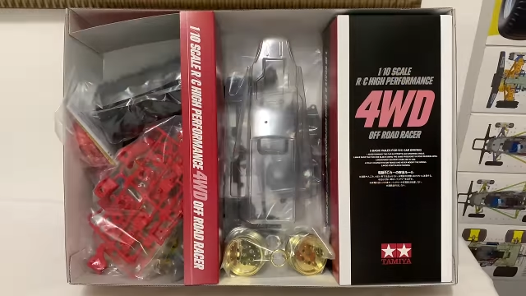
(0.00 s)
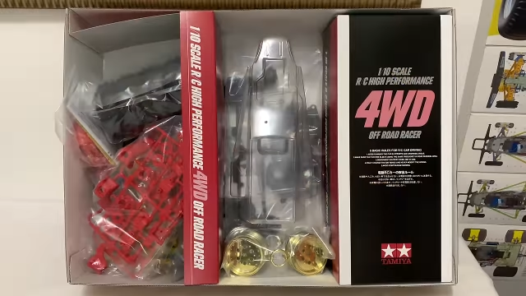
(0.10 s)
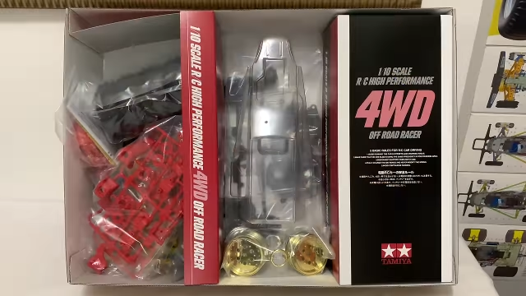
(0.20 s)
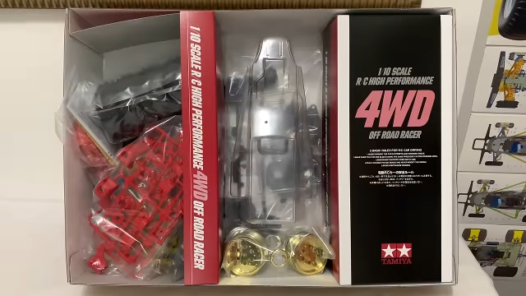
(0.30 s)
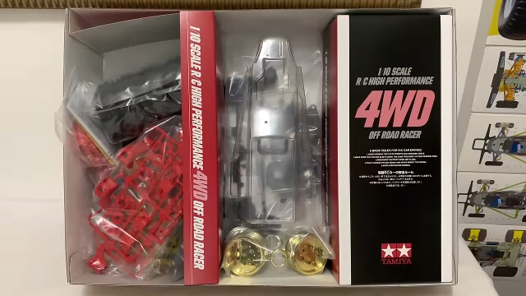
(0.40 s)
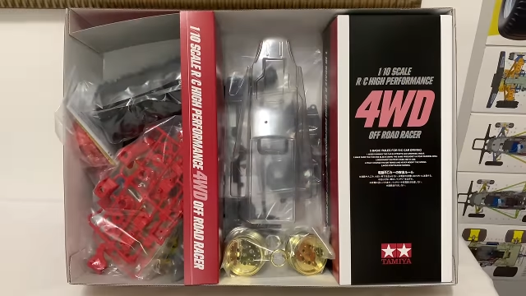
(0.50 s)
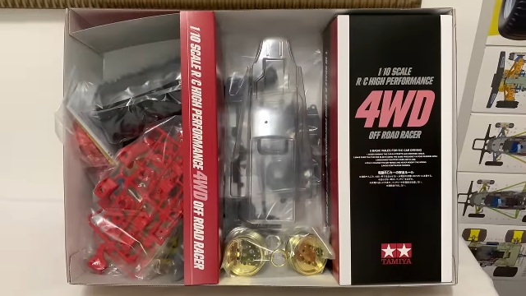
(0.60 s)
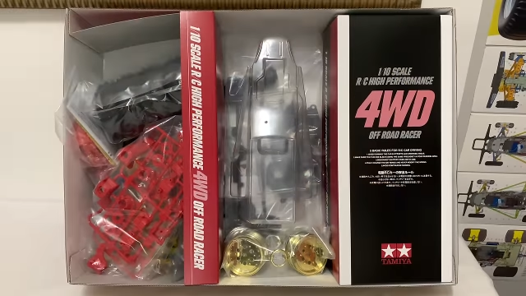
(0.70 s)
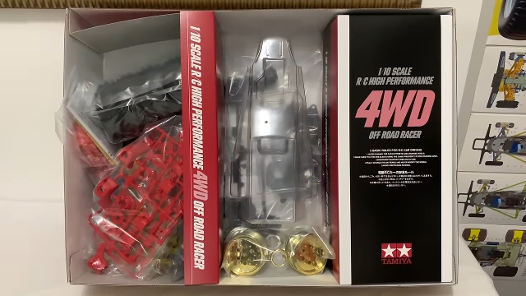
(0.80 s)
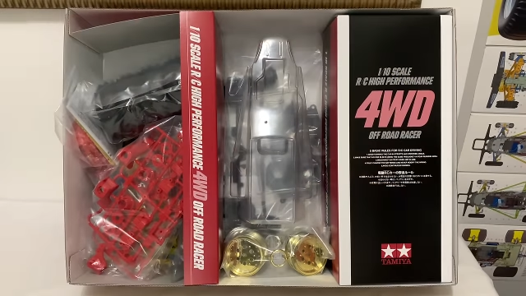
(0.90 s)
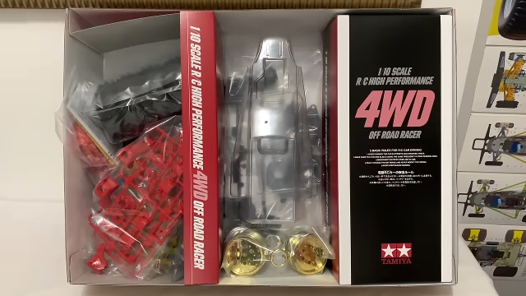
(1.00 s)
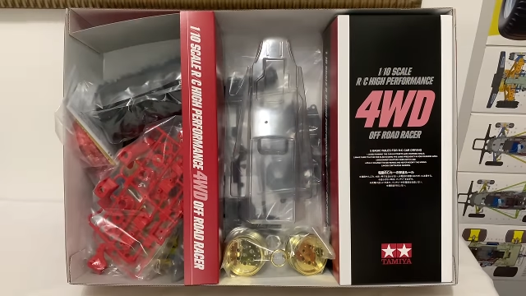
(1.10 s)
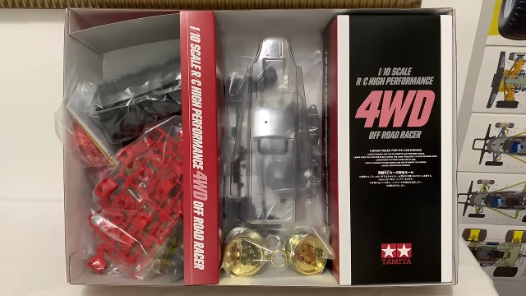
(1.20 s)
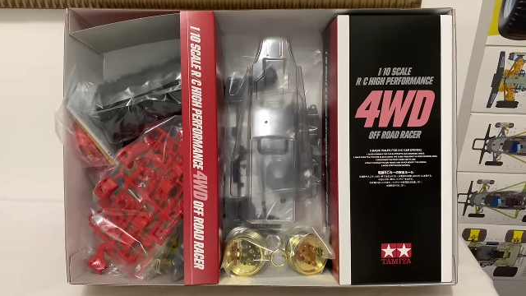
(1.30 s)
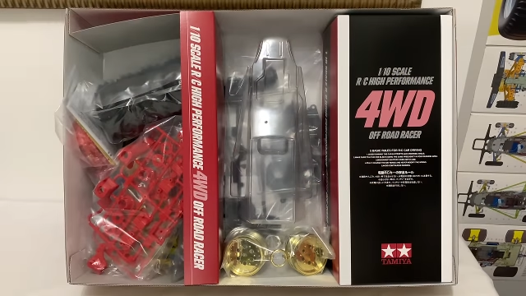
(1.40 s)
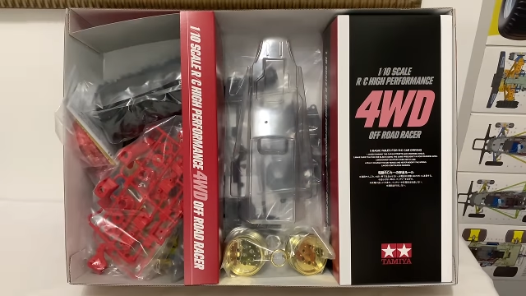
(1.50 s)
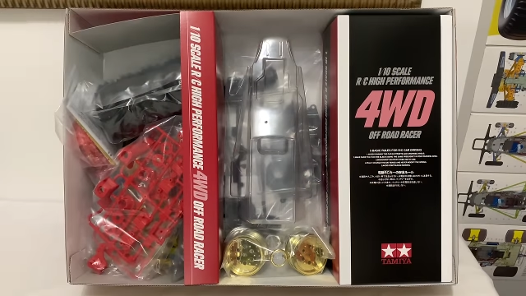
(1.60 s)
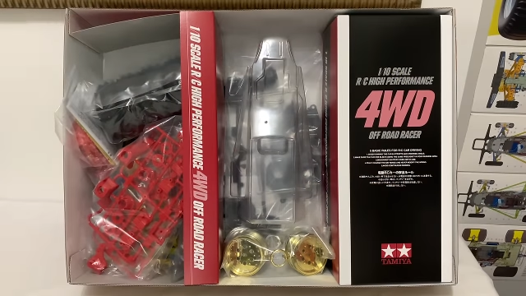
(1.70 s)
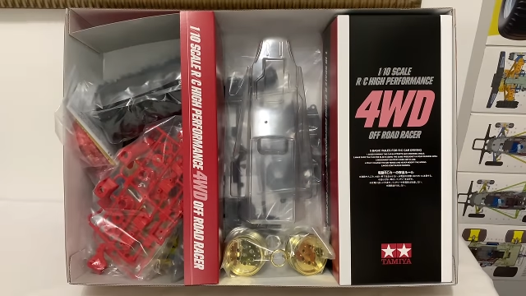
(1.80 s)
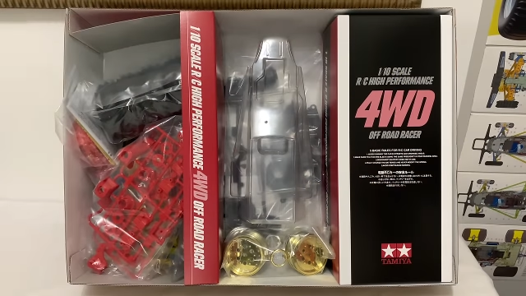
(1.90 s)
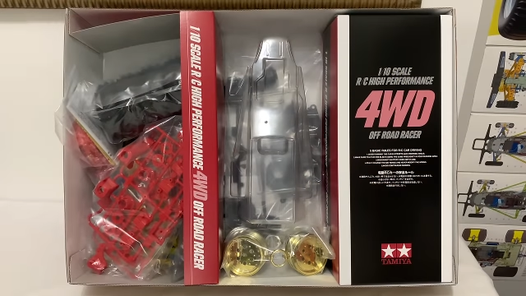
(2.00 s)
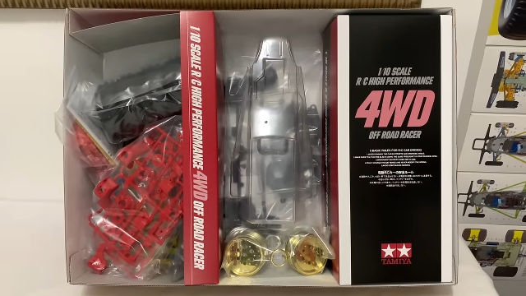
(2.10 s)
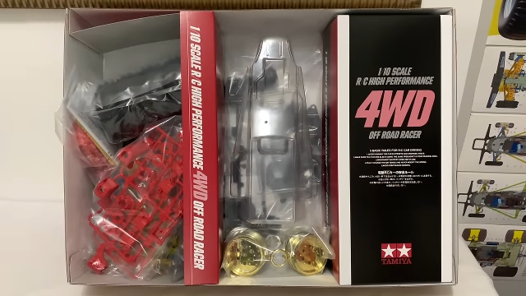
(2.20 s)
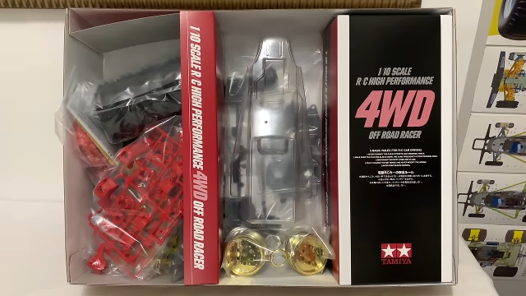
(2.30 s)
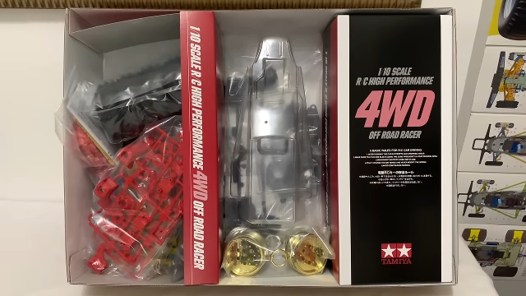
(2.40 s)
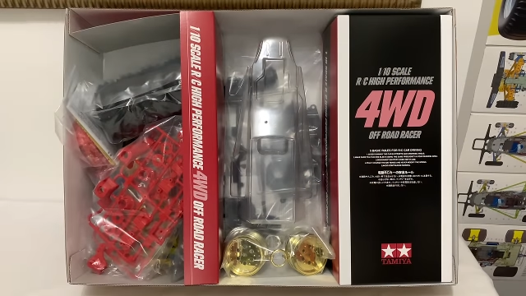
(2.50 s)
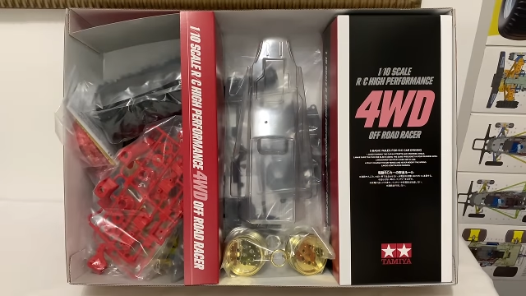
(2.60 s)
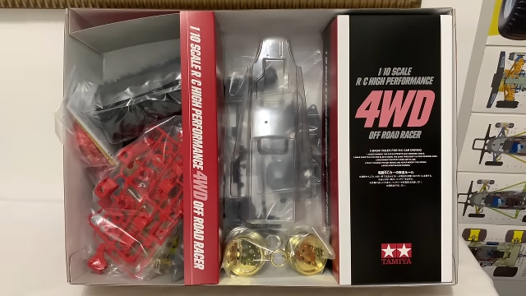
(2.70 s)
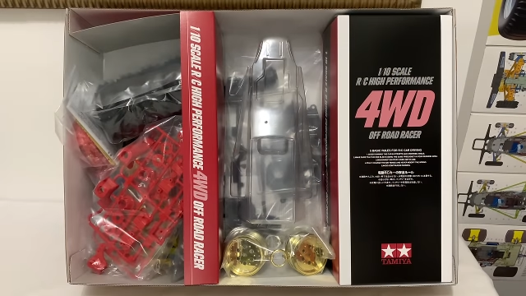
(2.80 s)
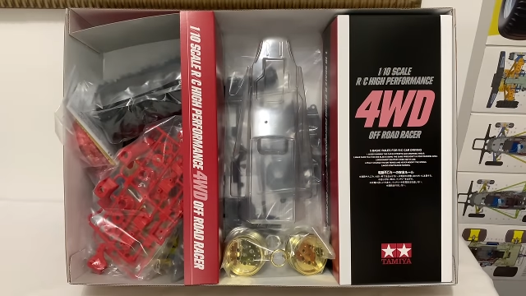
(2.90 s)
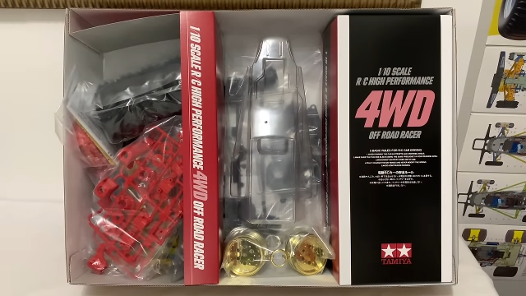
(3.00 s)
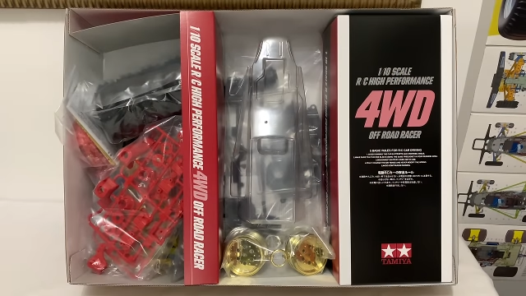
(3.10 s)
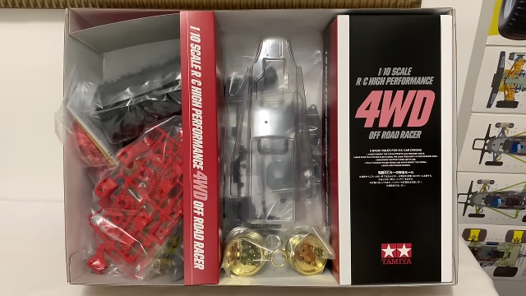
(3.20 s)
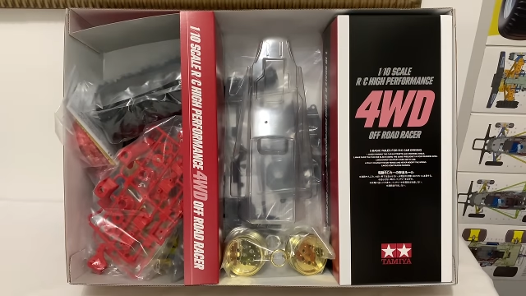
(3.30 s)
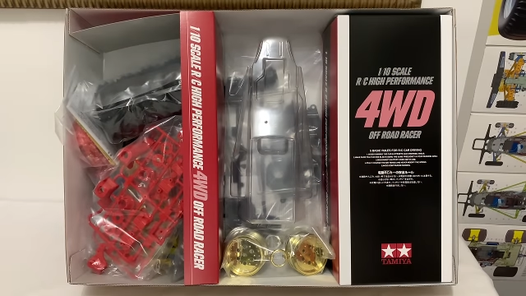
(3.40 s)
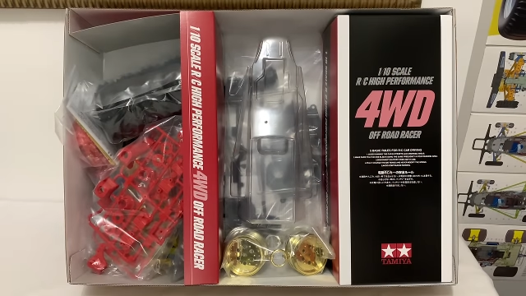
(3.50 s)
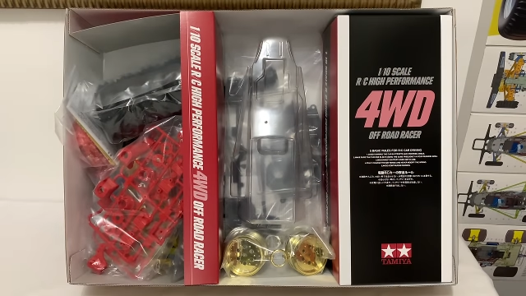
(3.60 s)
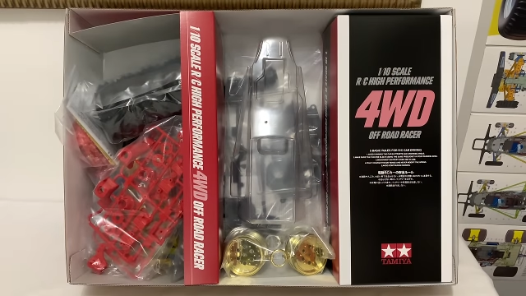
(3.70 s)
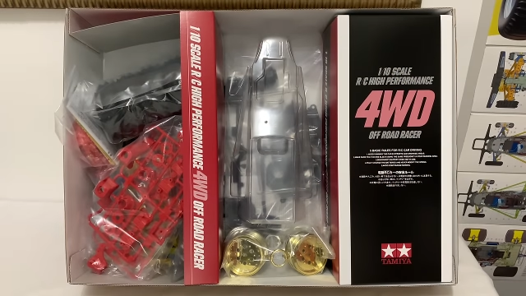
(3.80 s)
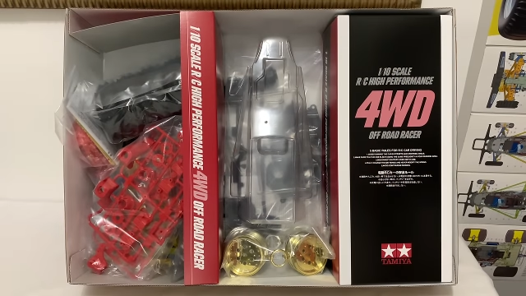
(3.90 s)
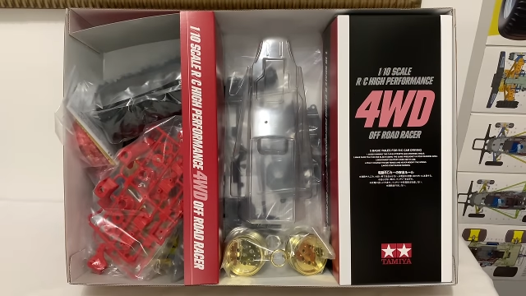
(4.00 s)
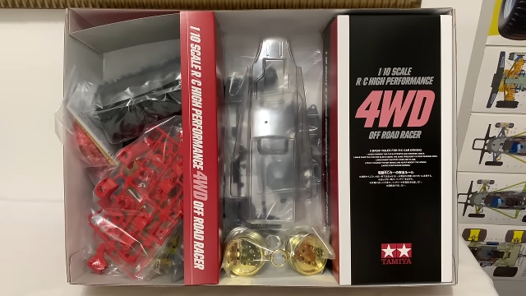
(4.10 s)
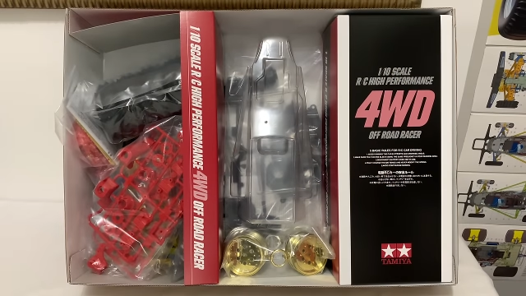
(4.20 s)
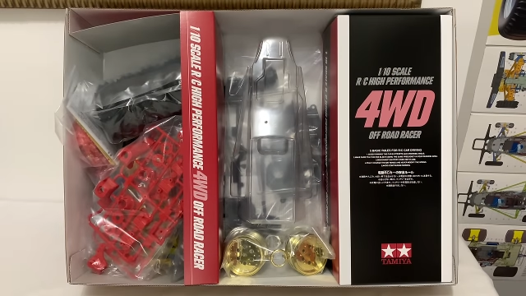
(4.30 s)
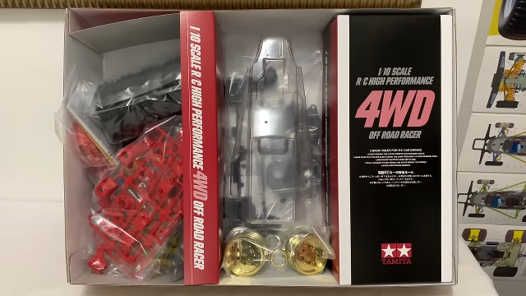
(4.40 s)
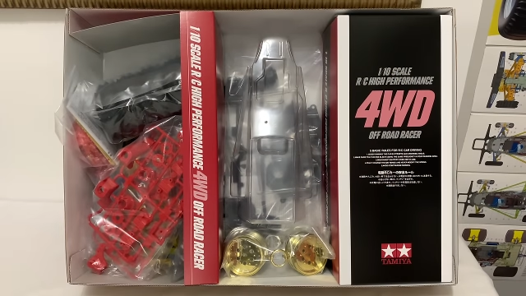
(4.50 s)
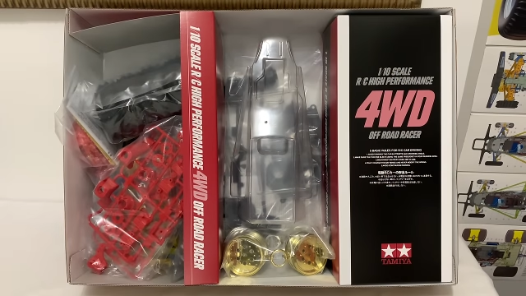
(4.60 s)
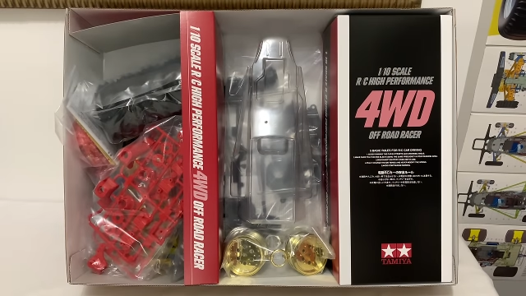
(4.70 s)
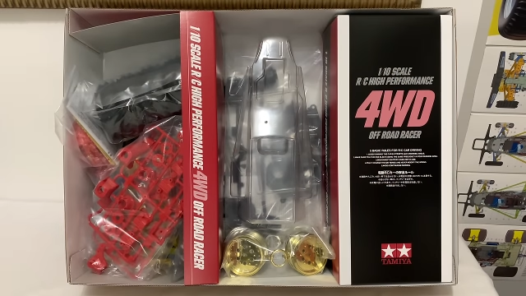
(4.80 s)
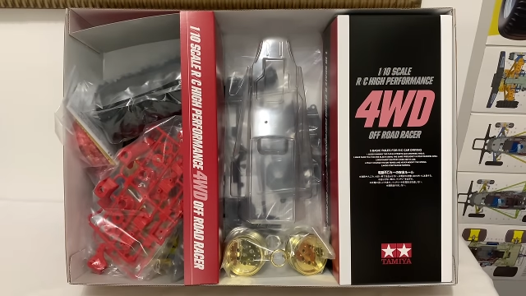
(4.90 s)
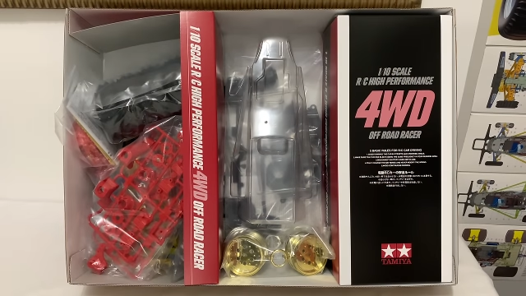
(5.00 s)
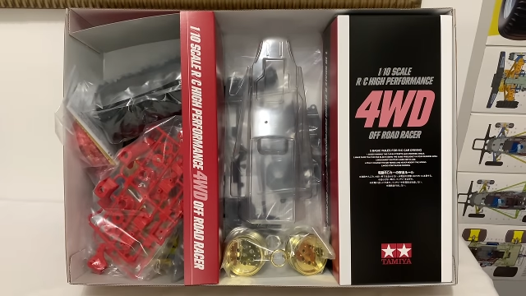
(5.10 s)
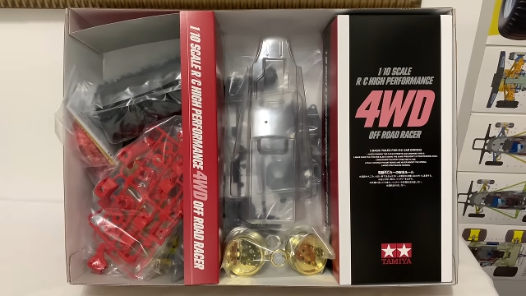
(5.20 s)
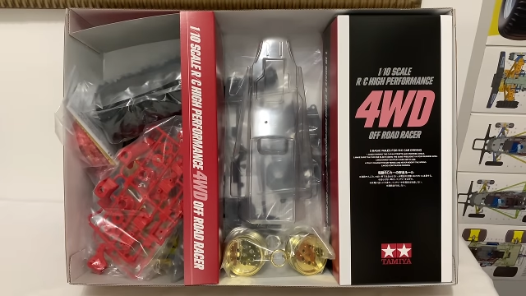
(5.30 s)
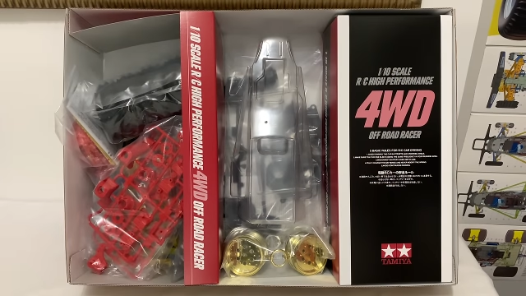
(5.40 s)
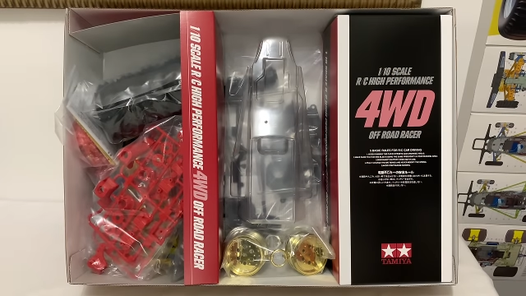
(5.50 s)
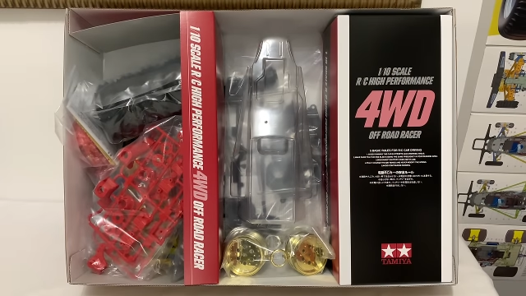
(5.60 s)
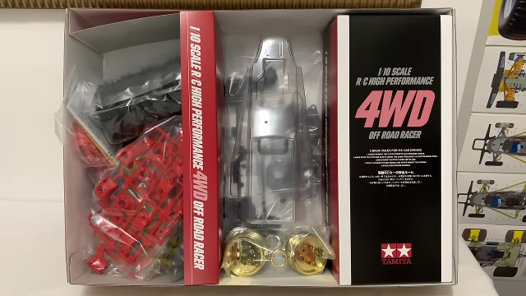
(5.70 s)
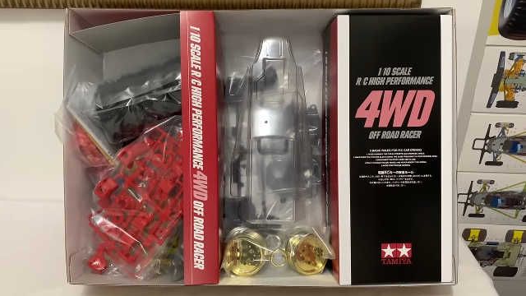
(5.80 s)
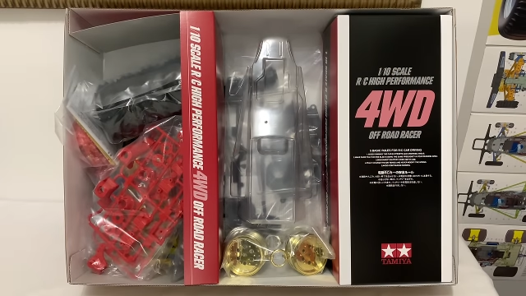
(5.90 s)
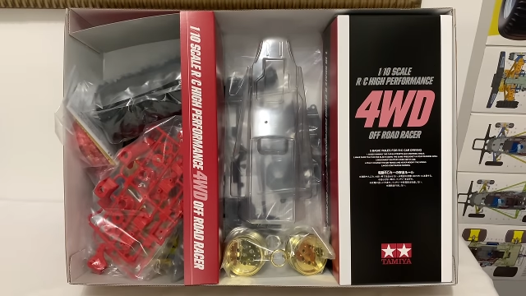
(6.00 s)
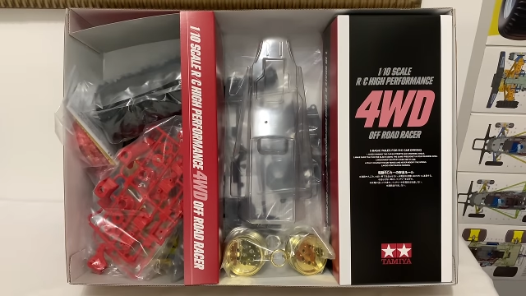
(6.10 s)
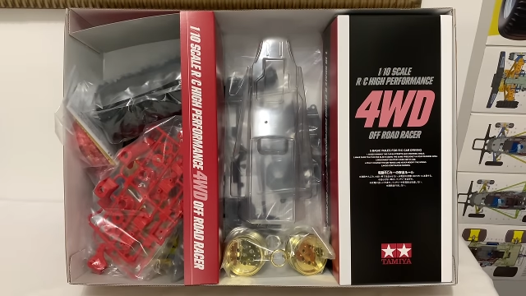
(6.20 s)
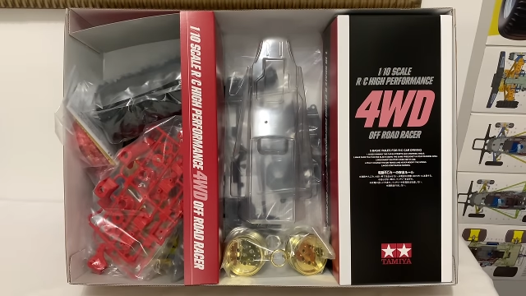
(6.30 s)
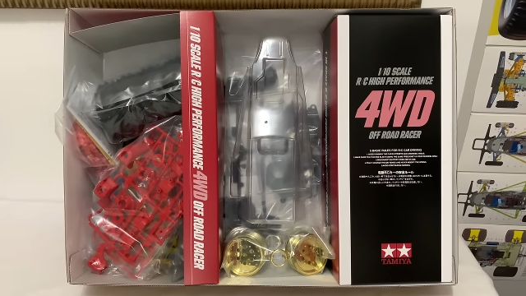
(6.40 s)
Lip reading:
Nobody's mouth can be seen.